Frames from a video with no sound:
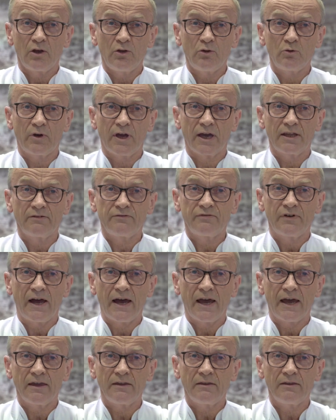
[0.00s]
You can
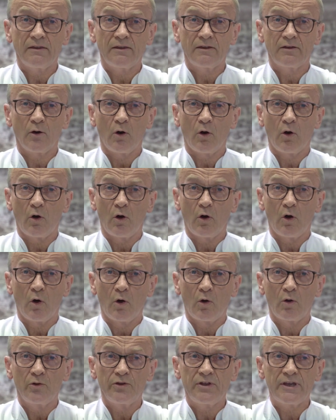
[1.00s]
find
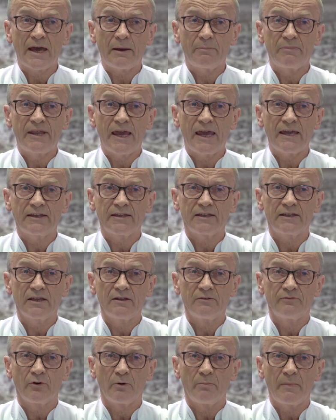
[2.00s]
all the updated
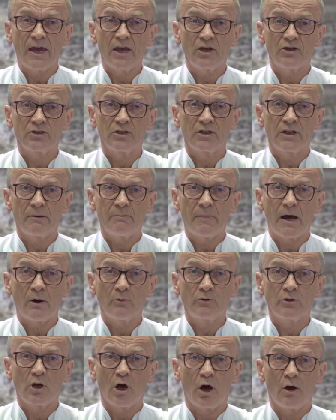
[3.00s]
information
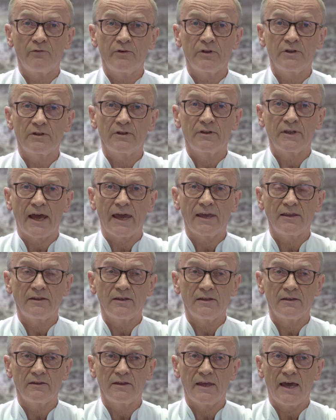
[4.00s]
about
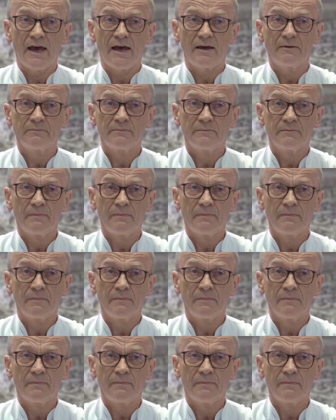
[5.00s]
COVID-19 there.